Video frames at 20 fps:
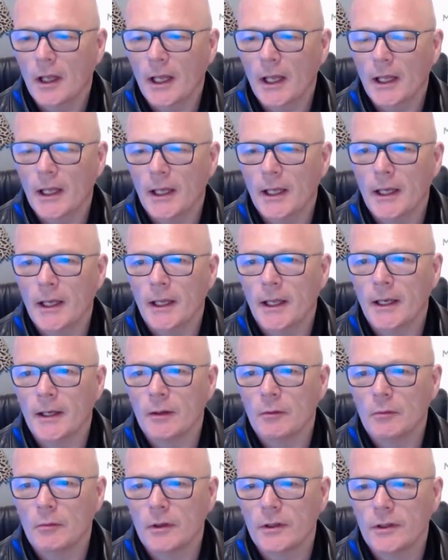
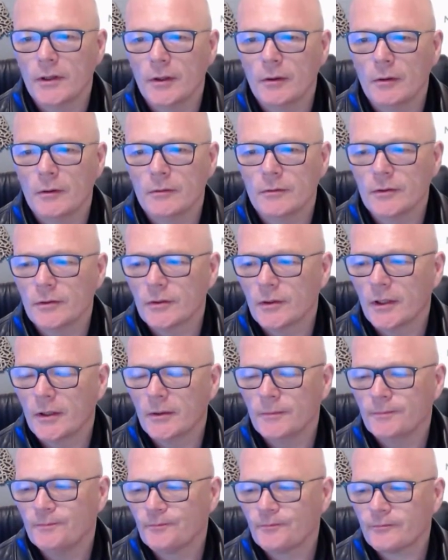And I'm just
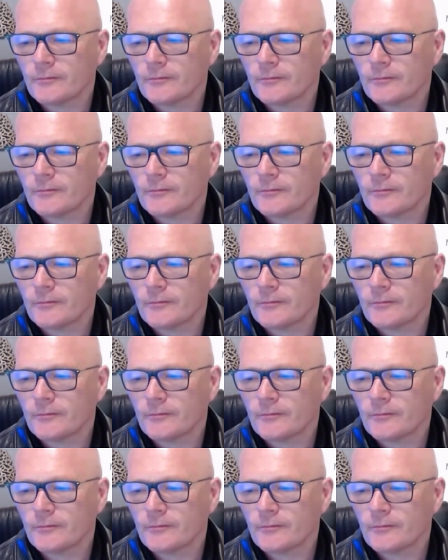going